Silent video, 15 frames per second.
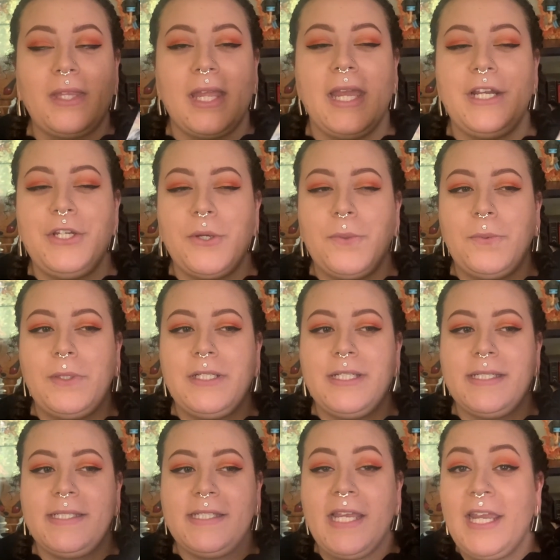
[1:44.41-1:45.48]
I don't want
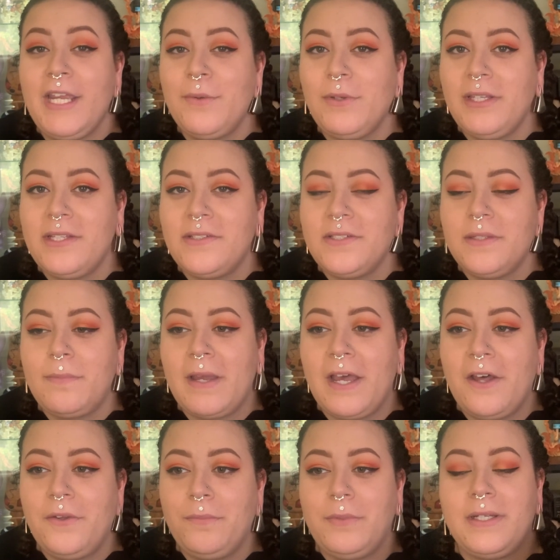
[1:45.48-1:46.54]
to say what this is
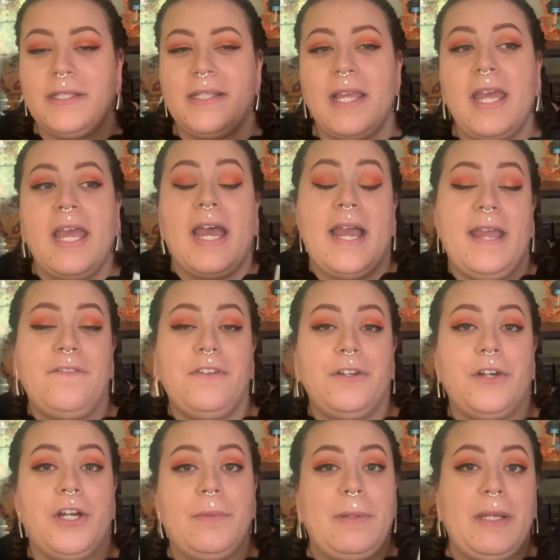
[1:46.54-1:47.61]
about because I haven't
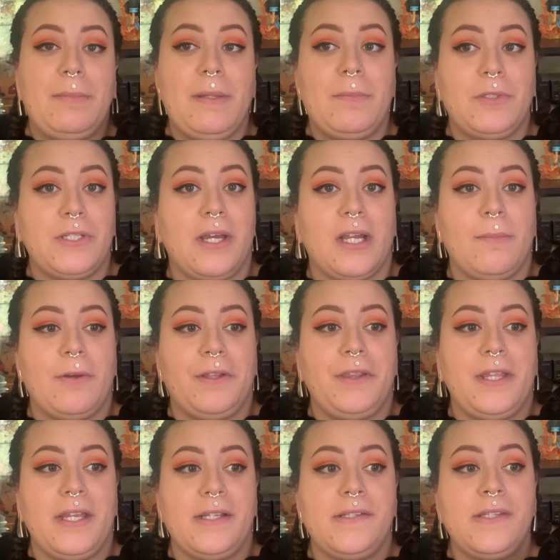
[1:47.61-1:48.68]
heard many people talk about
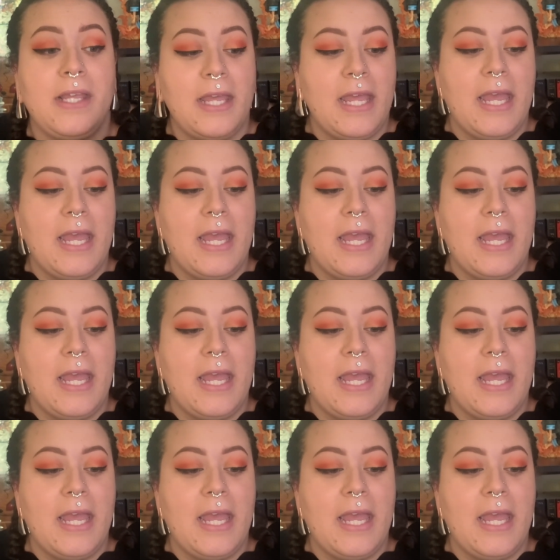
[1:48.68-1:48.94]
this.